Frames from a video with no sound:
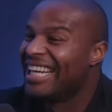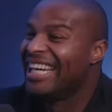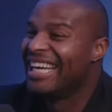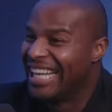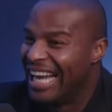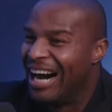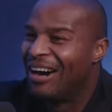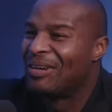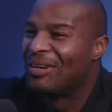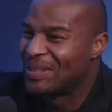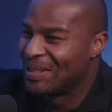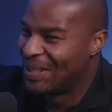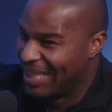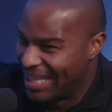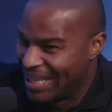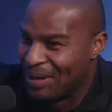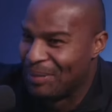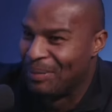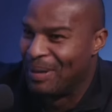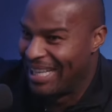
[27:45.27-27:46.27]
Now, I want you to
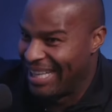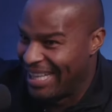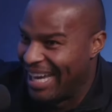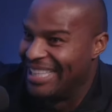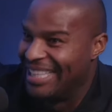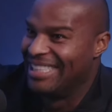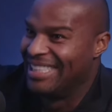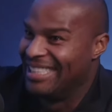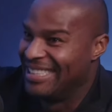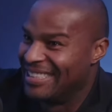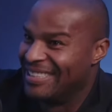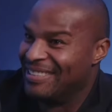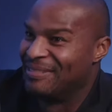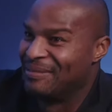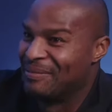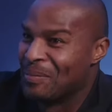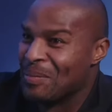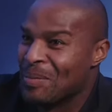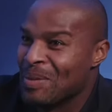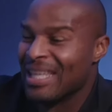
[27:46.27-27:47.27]
think about that, Jason.
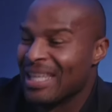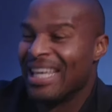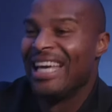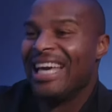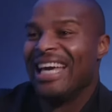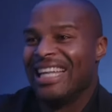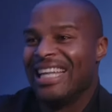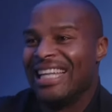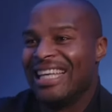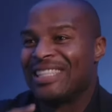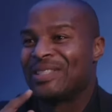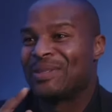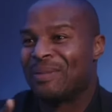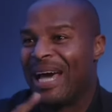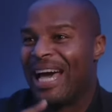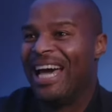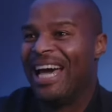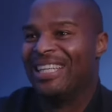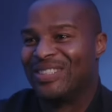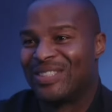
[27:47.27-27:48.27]
This
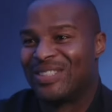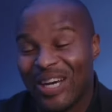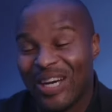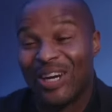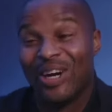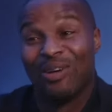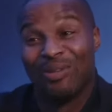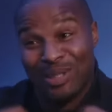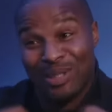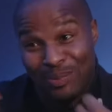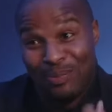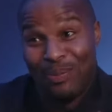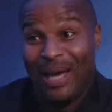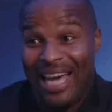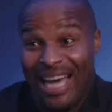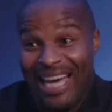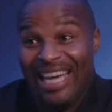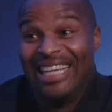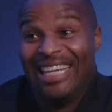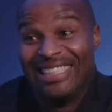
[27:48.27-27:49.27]
man took off his
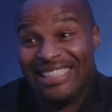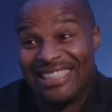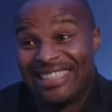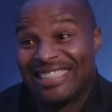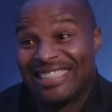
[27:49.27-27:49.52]
pads.